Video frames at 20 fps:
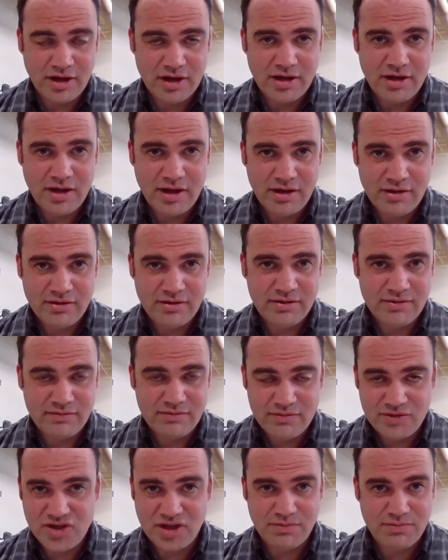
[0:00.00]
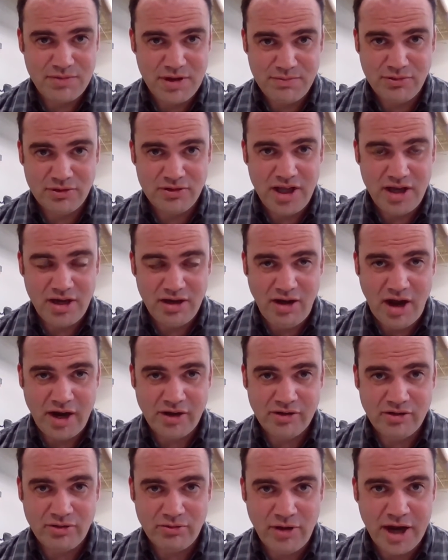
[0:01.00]
and sick people need a
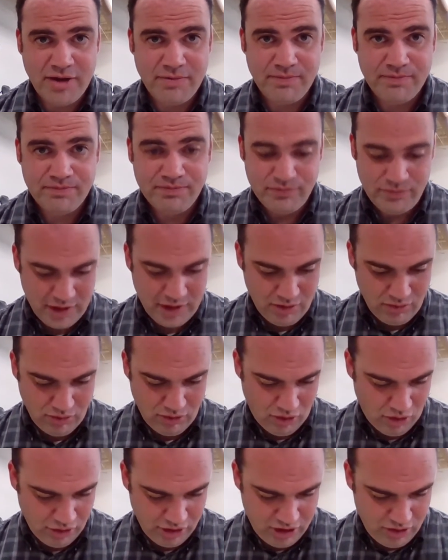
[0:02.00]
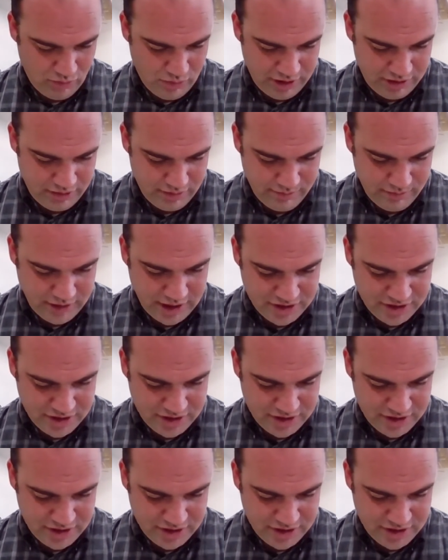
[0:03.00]
doctor, right? They don't argue with him.